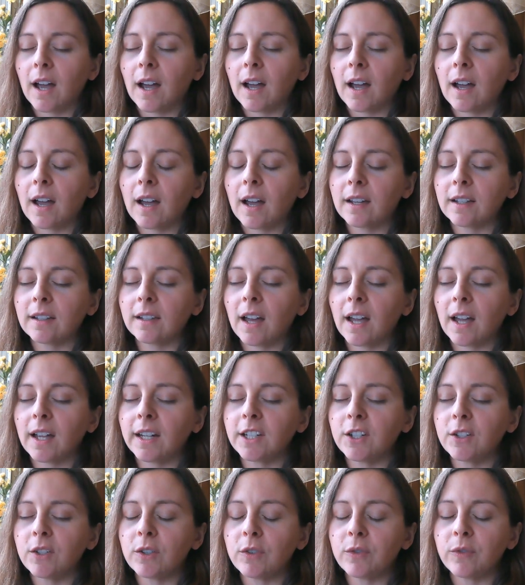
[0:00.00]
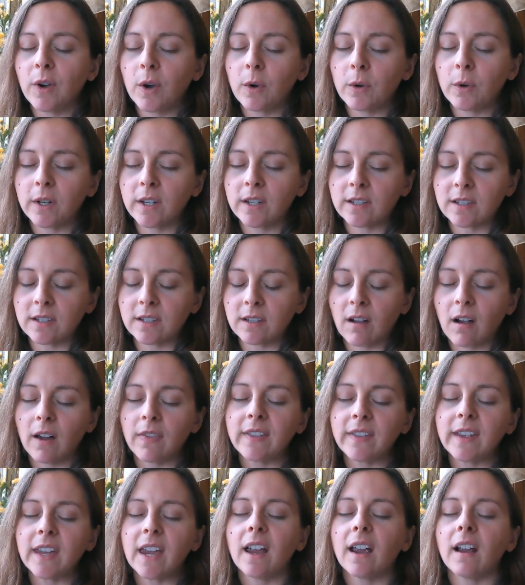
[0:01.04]
I'd like you to focus on
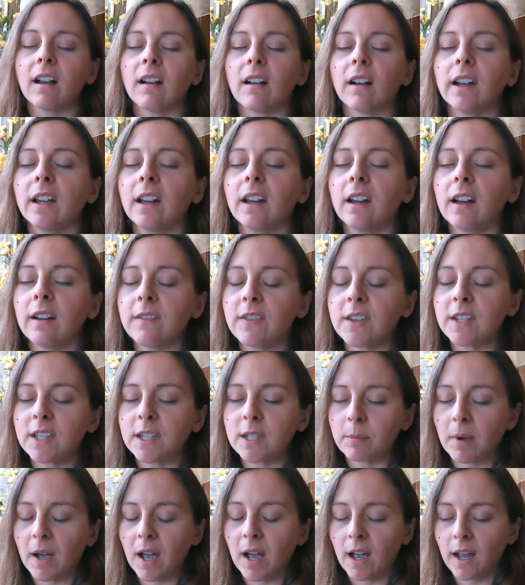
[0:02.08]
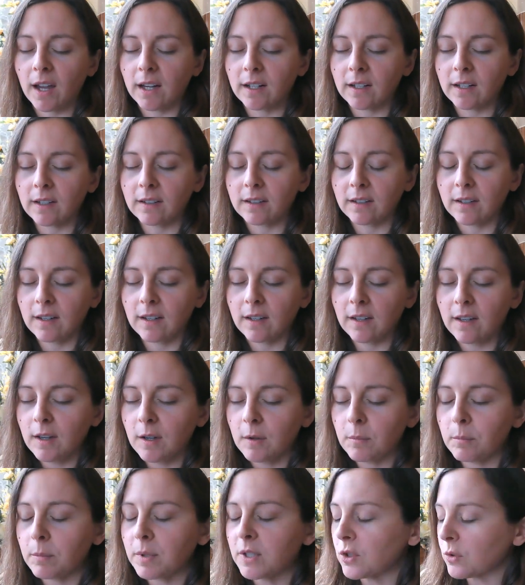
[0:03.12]
the area of the spine
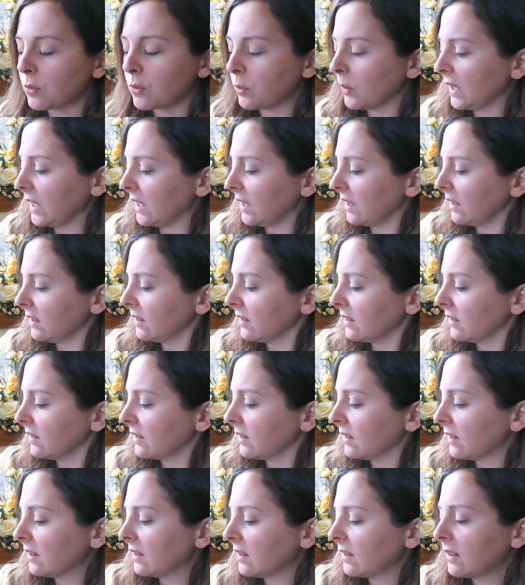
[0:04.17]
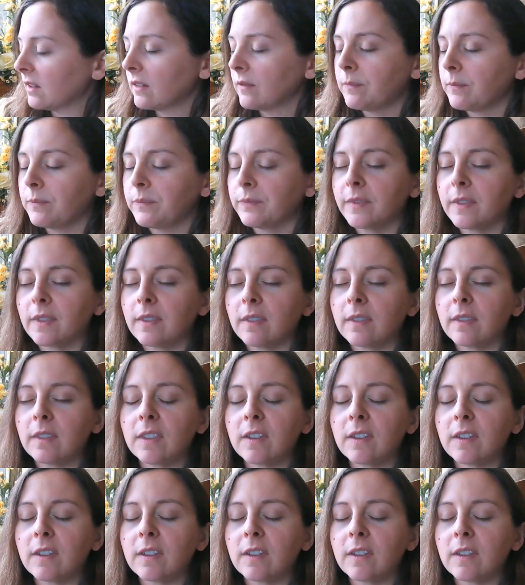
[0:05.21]
between the